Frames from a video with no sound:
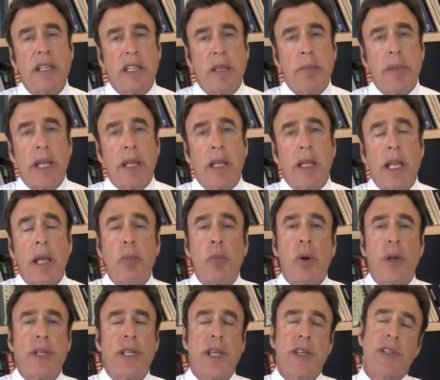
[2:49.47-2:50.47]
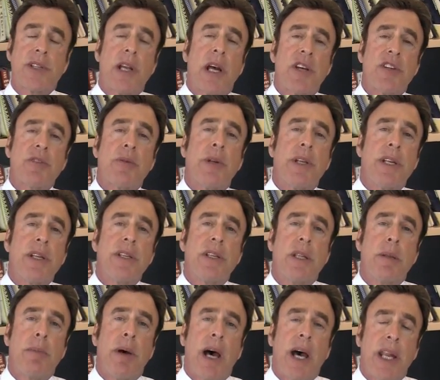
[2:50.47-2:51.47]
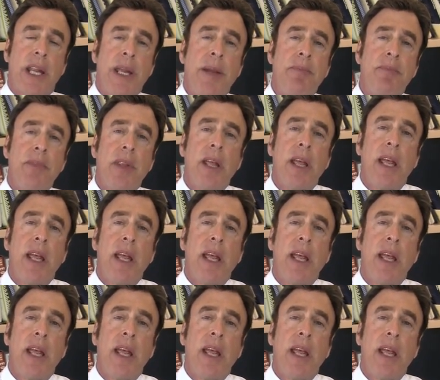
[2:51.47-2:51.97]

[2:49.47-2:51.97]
to let more testosterone into the body,